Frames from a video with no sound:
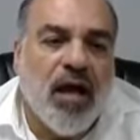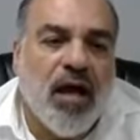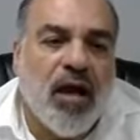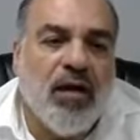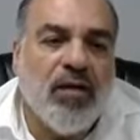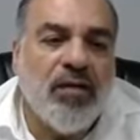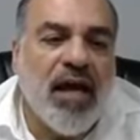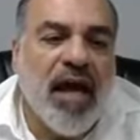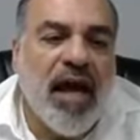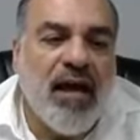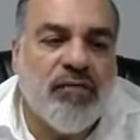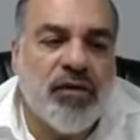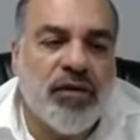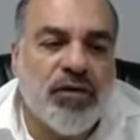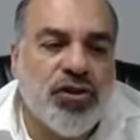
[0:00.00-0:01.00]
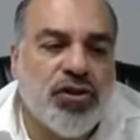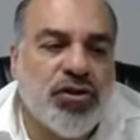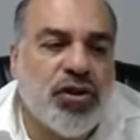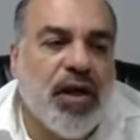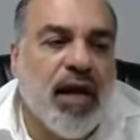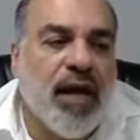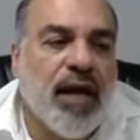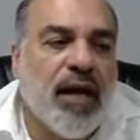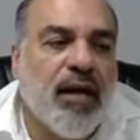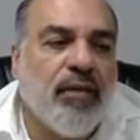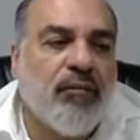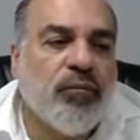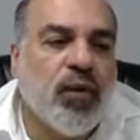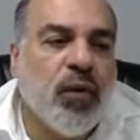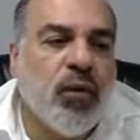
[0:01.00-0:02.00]
On average,
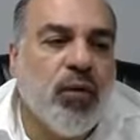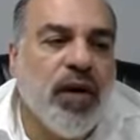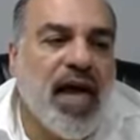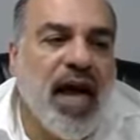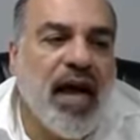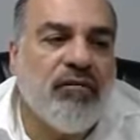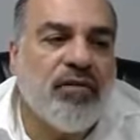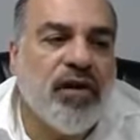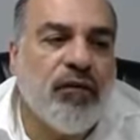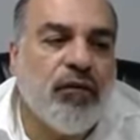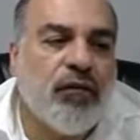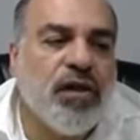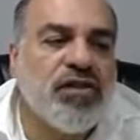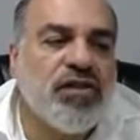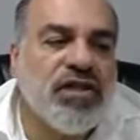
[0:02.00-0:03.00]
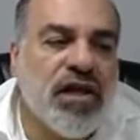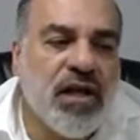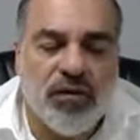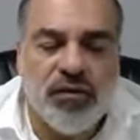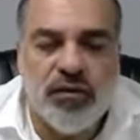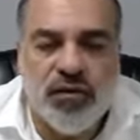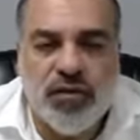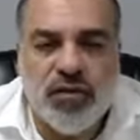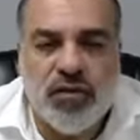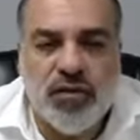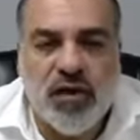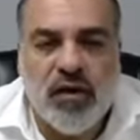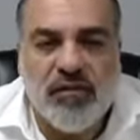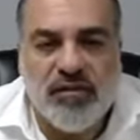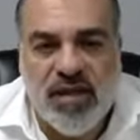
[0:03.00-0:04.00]
we have different tiers
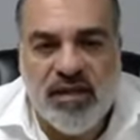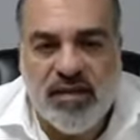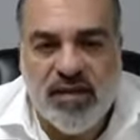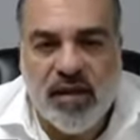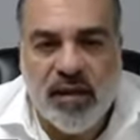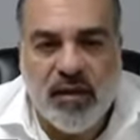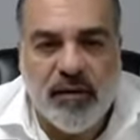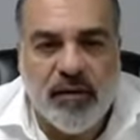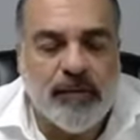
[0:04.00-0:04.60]
of testing.